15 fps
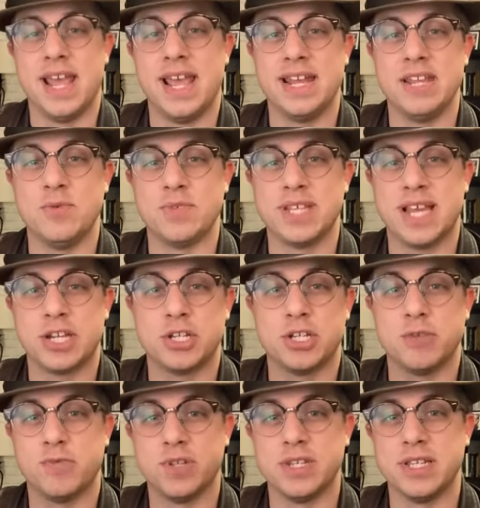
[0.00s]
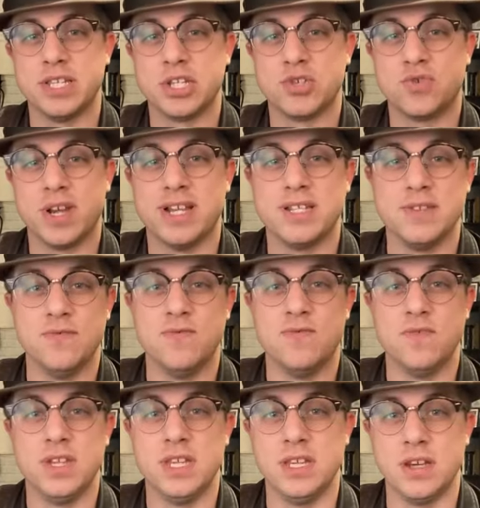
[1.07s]
and it was actually released straight to
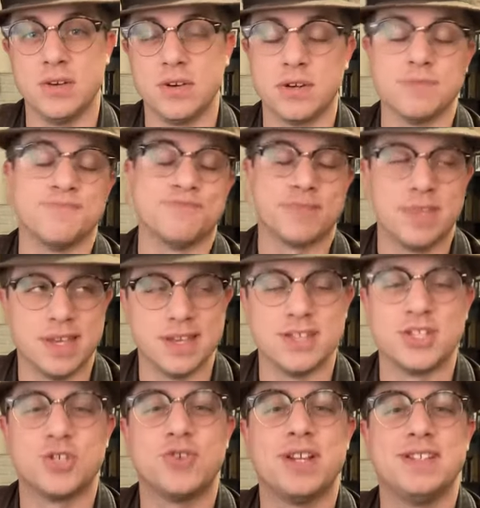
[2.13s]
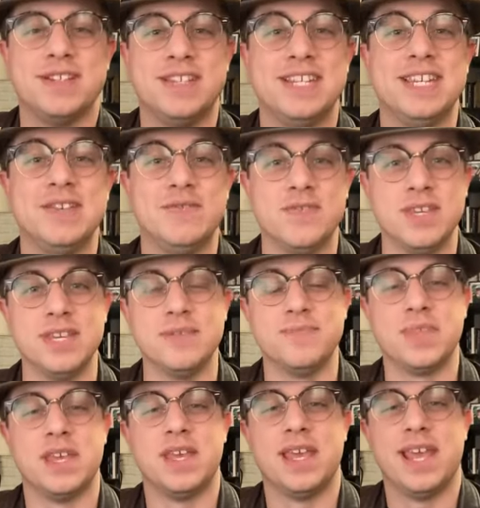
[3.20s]
video or straight to TV.